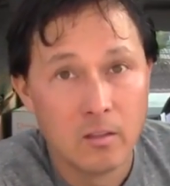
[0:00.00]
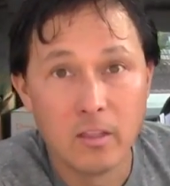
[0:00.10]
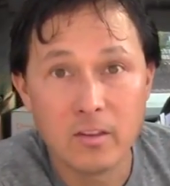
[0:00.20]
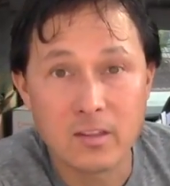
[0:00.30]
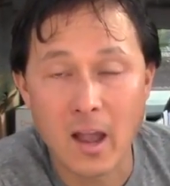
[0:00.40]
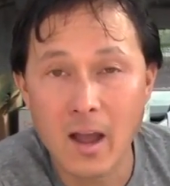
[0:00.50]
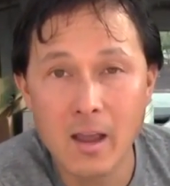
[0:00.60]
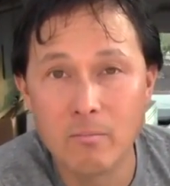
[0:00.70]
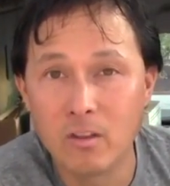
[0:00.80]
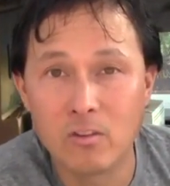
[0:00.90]
this
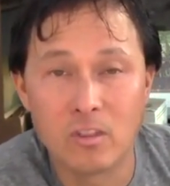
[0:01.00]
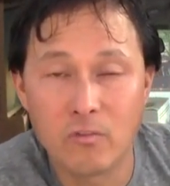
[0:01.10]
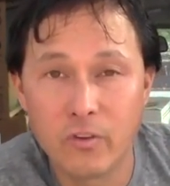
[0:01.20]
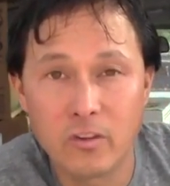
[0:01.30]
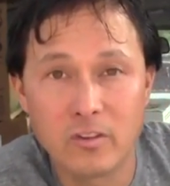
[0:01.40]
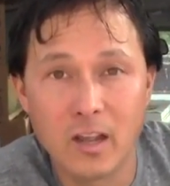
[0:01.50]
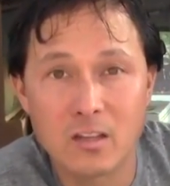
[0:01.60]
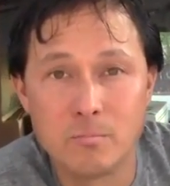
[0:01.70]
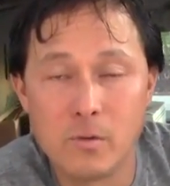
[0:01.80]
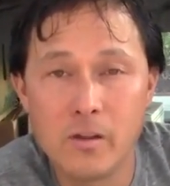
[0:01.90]
time, this for this
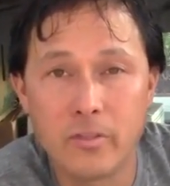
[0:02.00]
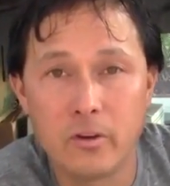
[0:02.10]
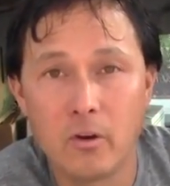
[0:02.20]
next month.